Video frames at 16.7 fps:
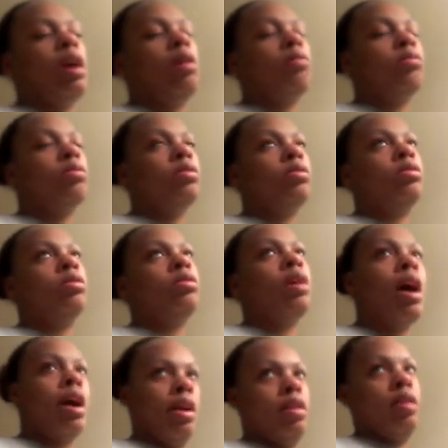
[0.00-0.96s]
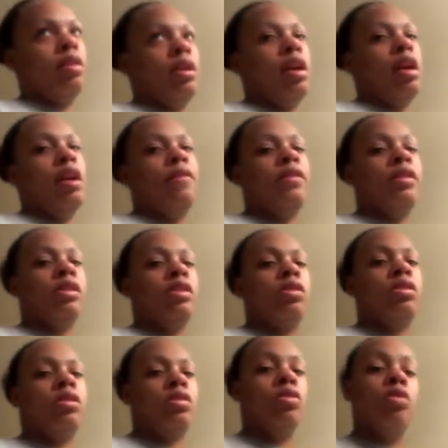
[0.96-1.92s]
I was tired. Ever since
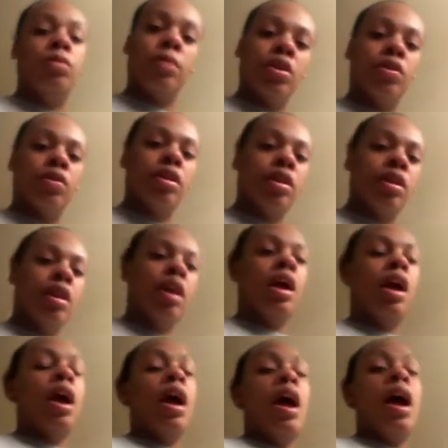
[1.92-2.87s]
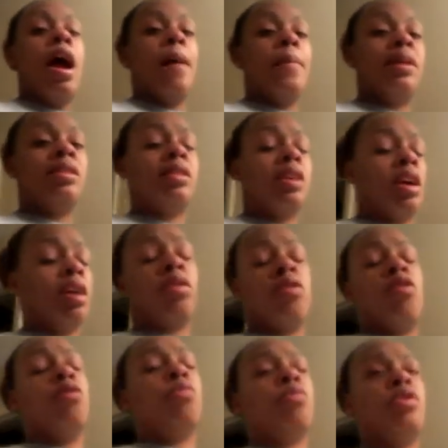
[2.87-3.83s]
school been going, I've been tired.
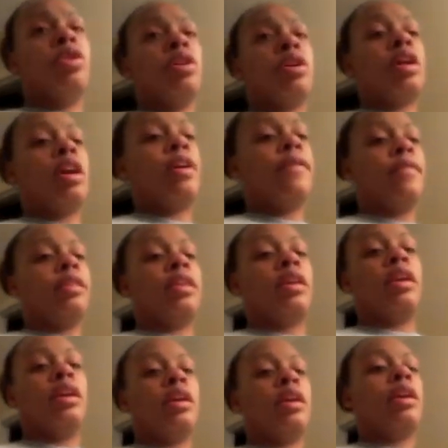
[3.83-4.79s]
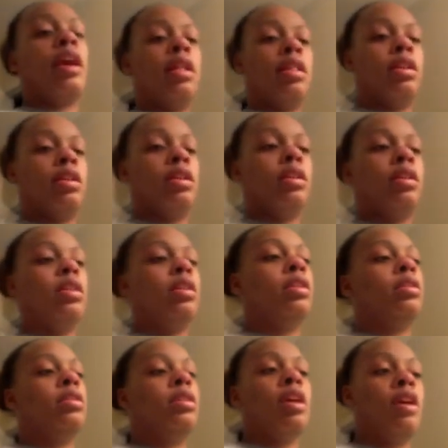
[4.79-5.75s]
Homework, everything. Kailyn,
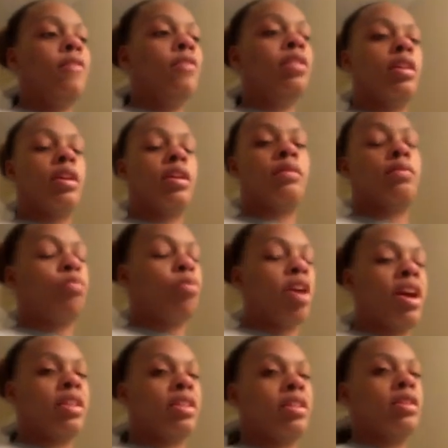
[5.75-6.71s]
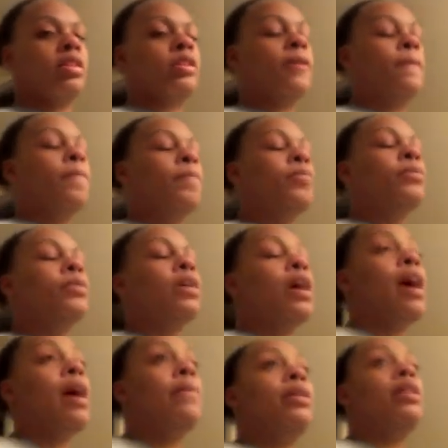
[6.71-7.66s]
everything. Practice.
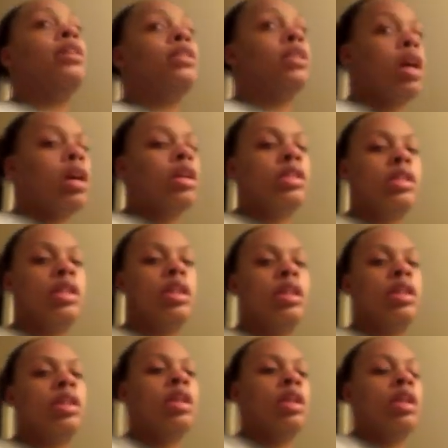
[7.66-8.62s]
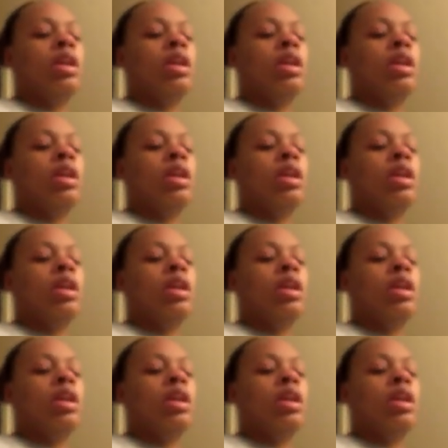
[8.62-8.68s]
I've been exhausted.